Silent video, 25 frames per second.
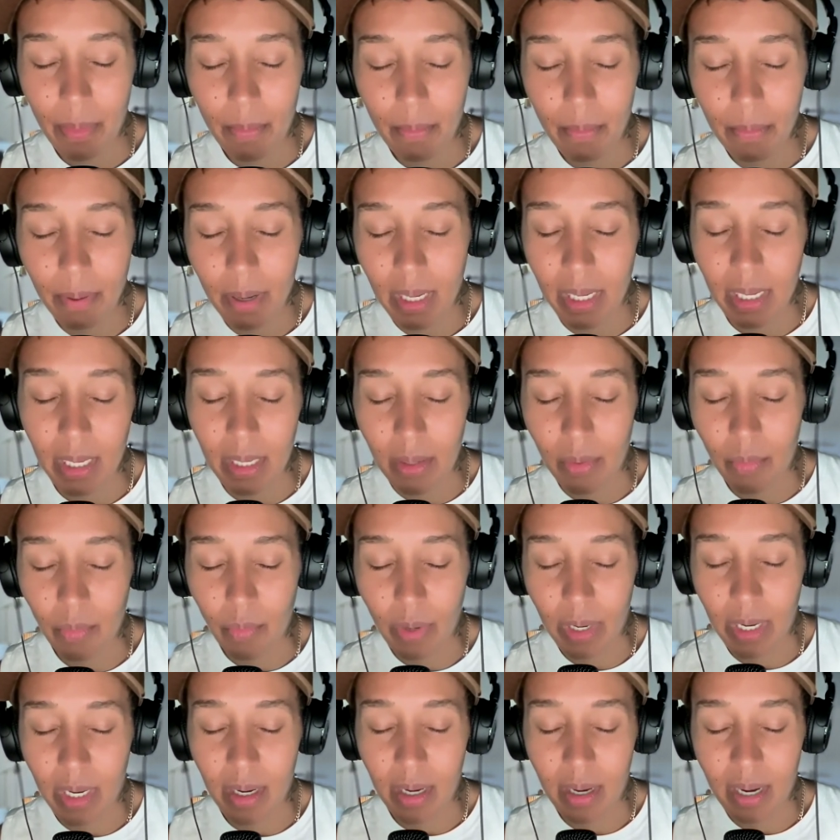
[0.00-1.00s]
button
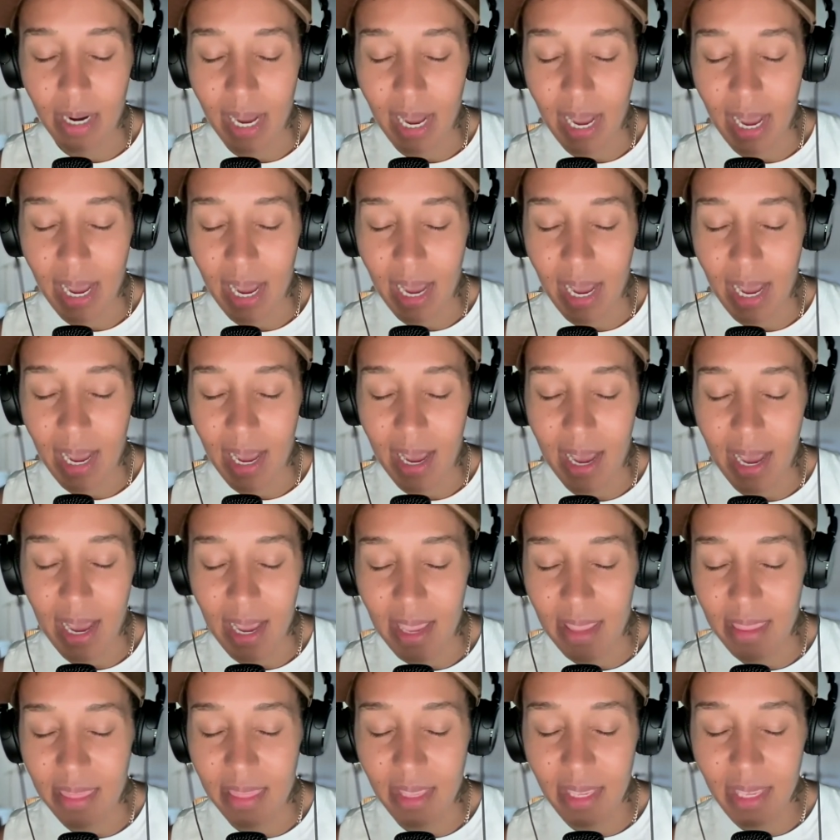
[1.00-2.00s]
where
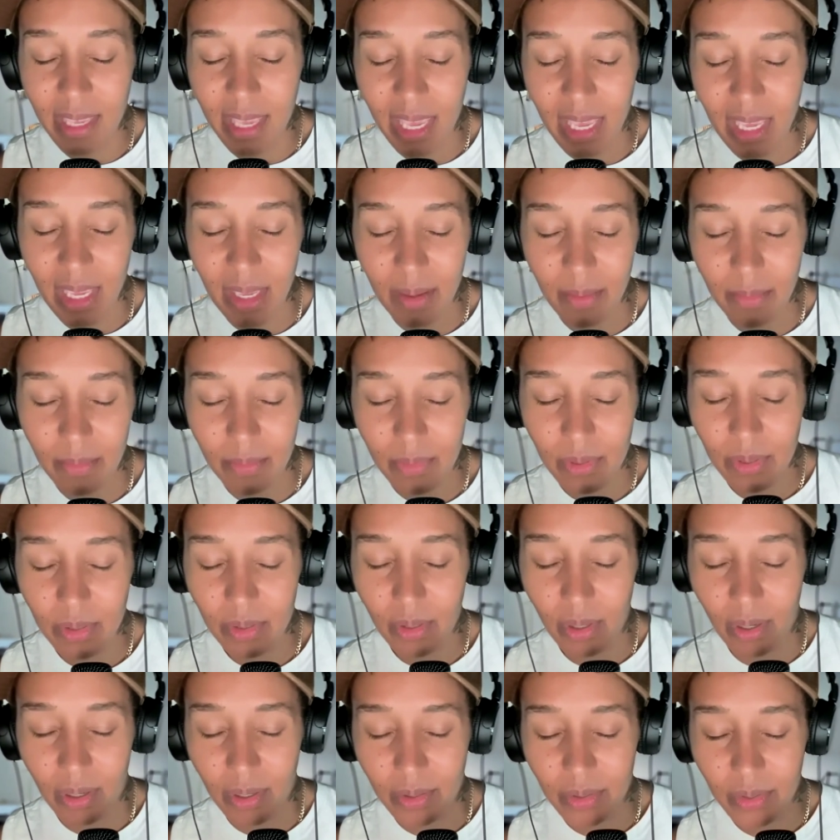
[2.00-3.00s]
the game
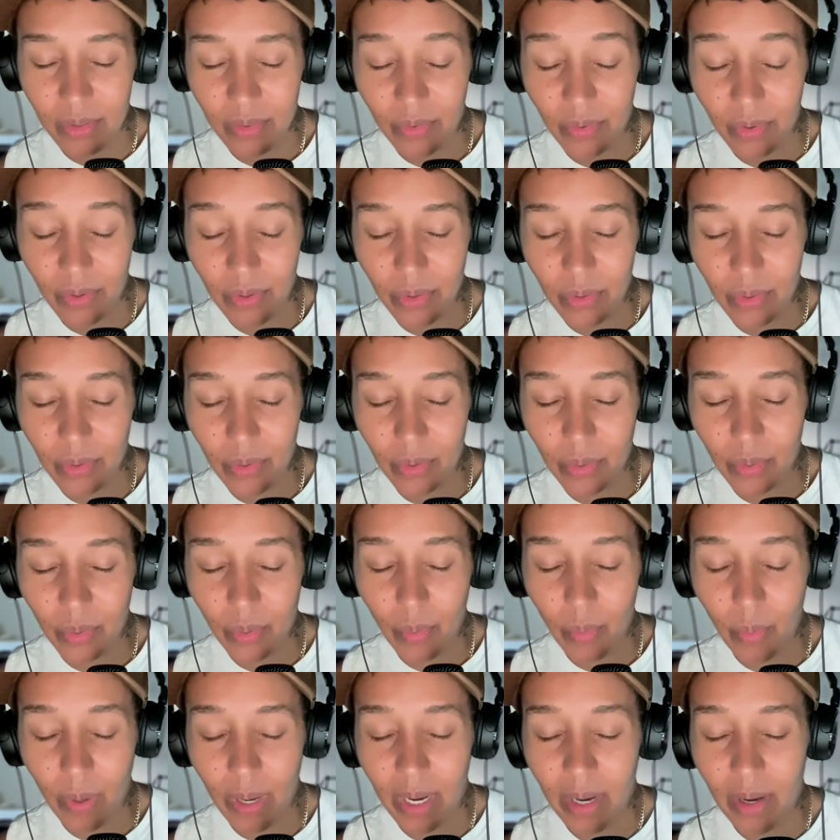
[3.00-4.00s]
starts for you,
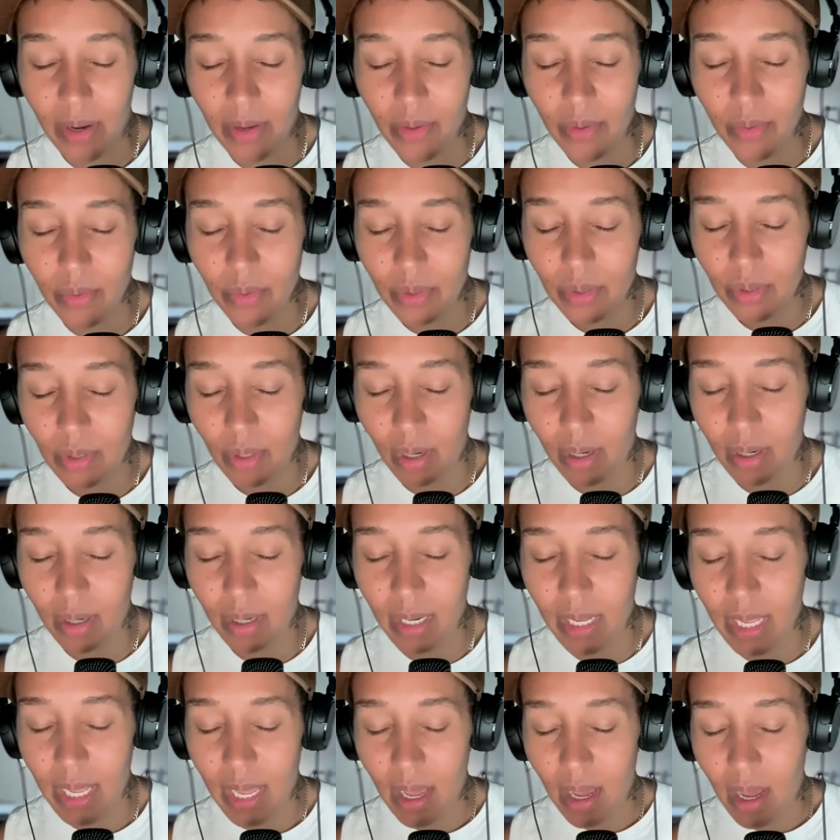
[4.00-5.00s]
where you
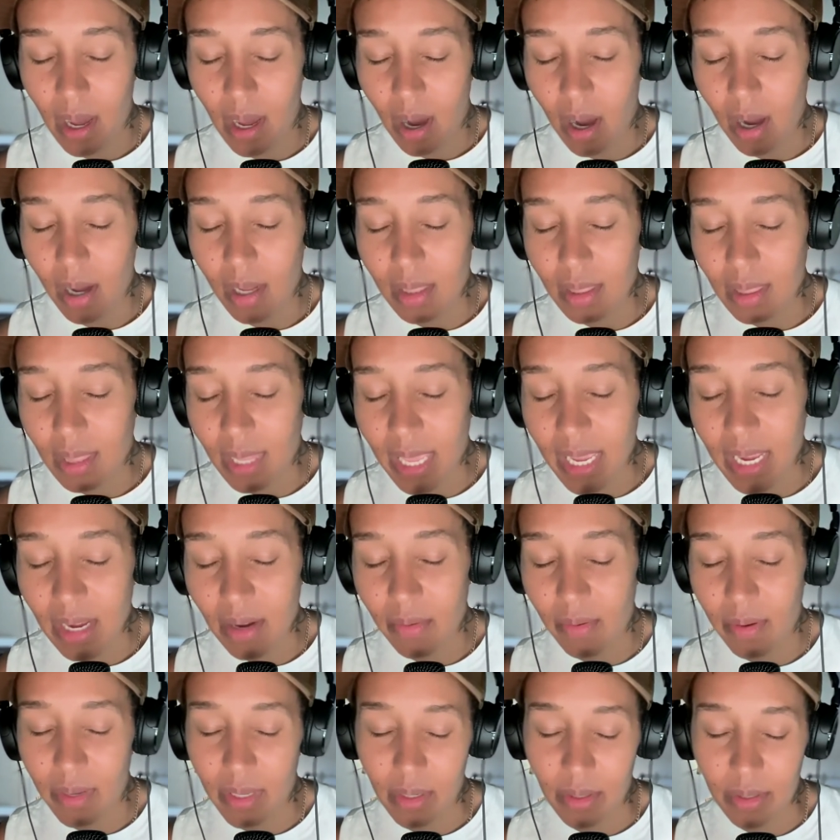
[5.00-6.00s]
start
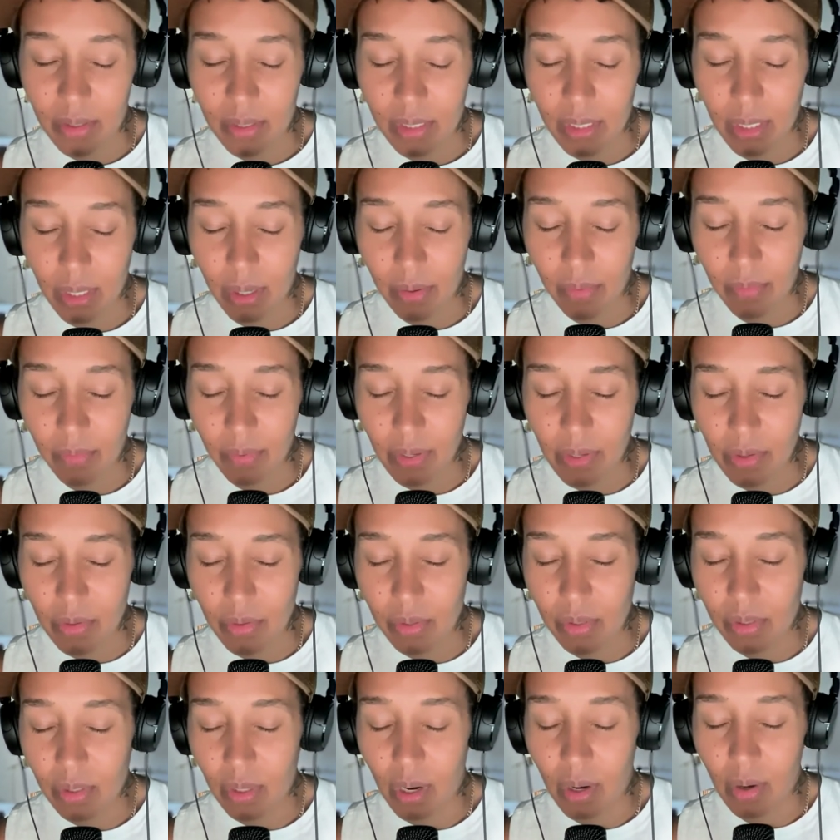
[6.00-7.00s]
unlayering yourself and you
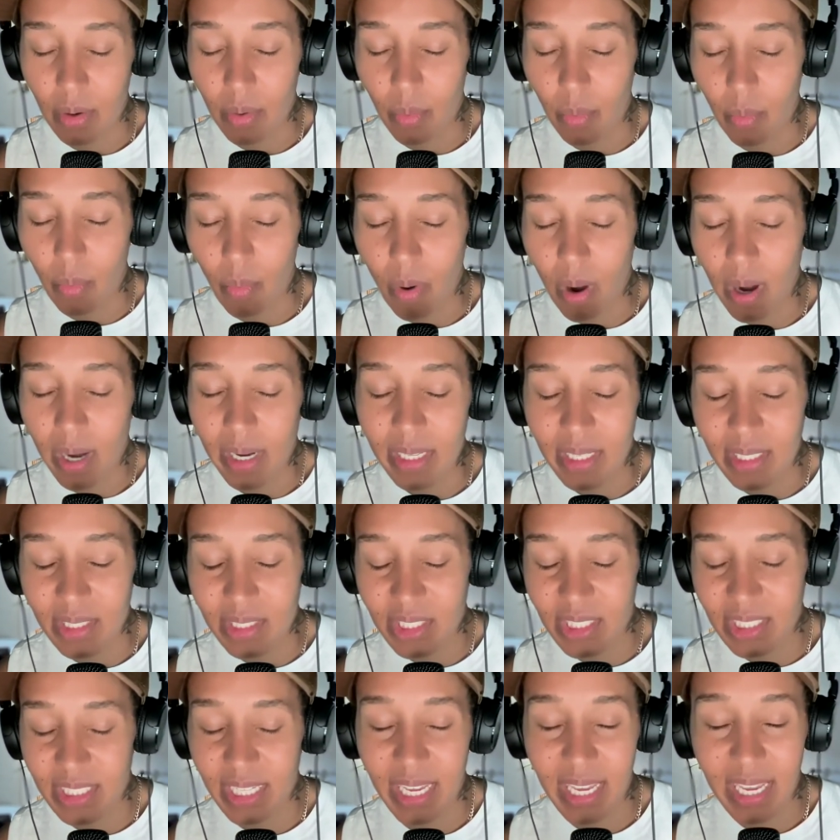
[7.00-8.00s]
start wanting
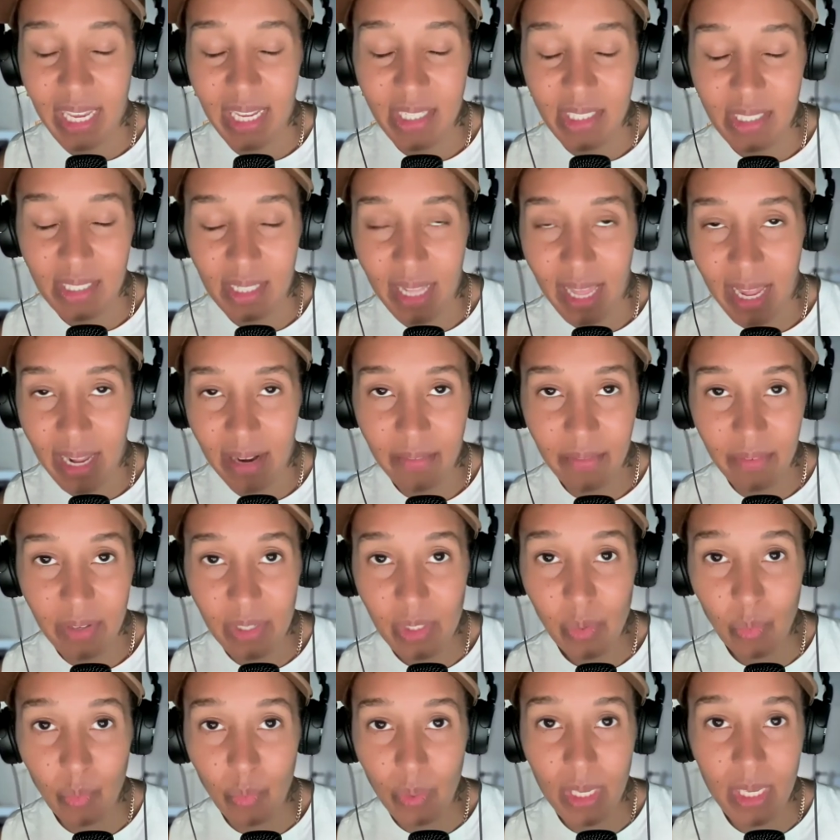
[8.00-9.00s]
change. A lot of
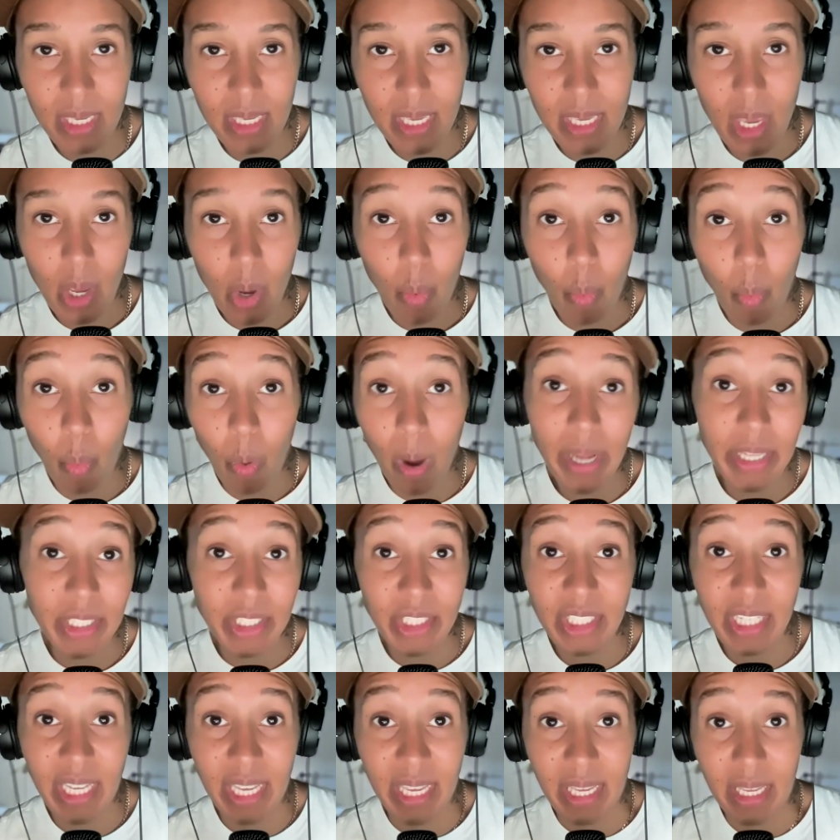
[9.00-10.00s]
us, we want
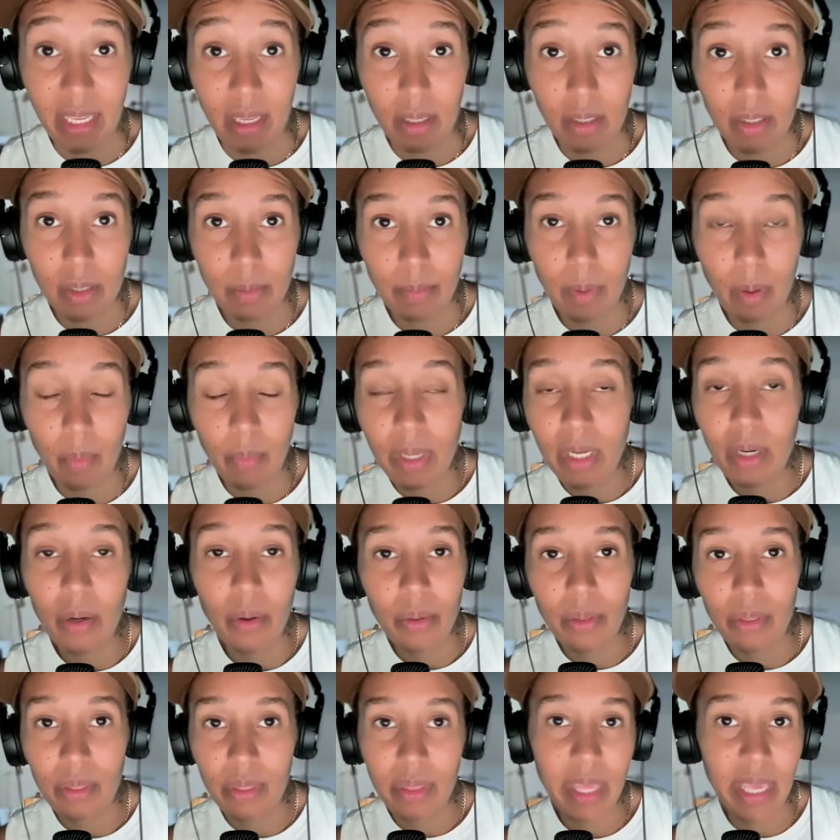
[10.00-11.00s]
change, but we
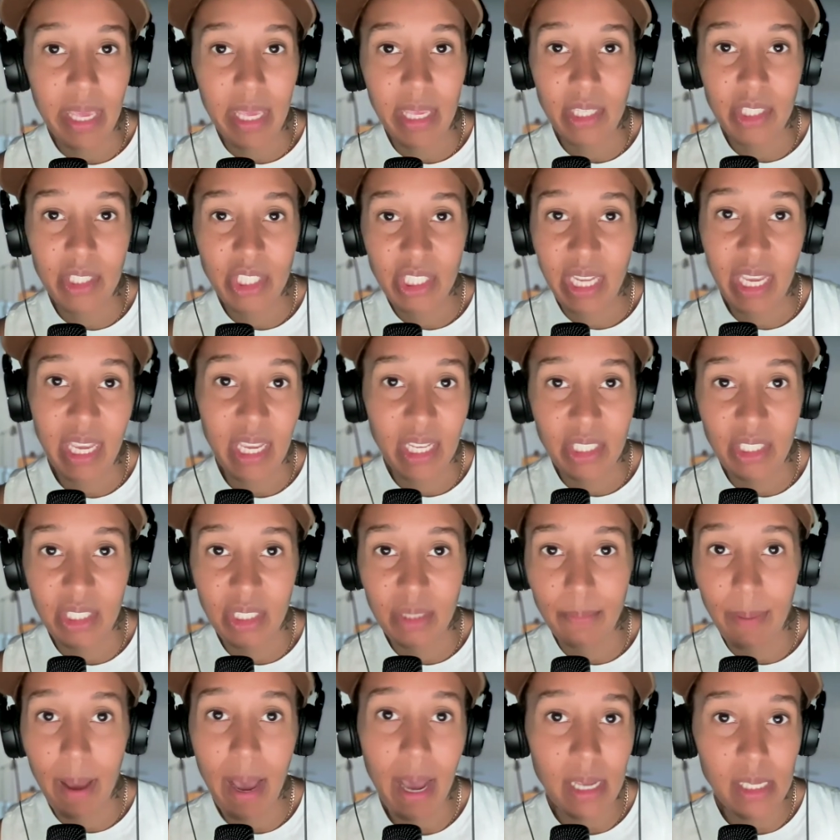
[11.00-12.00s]
don't think change
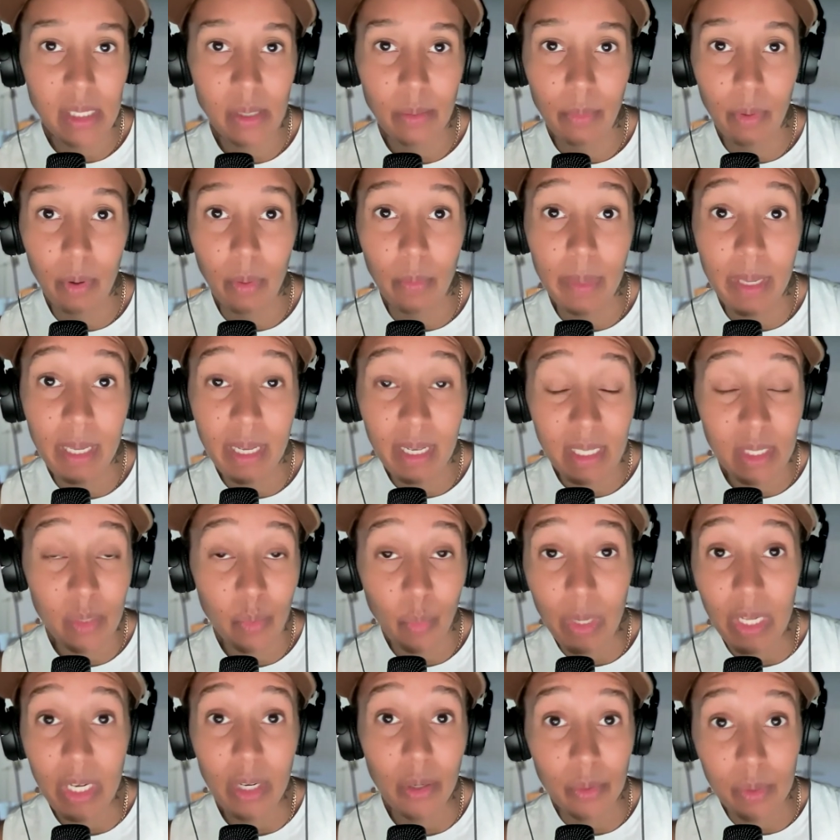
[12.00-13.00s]
is possible because
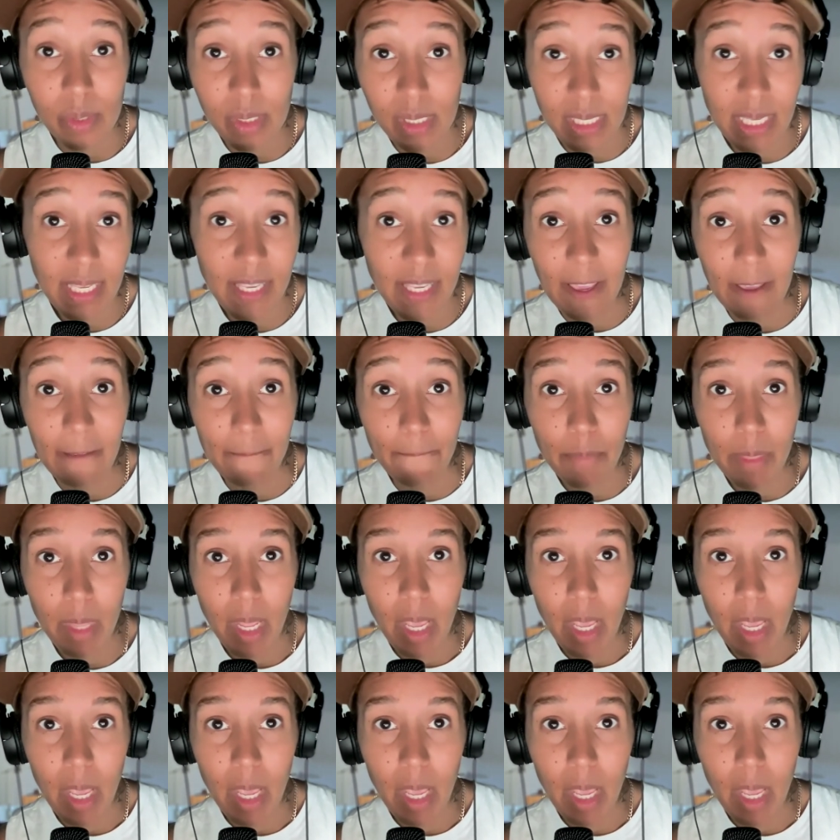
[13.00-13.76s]
we don't see it.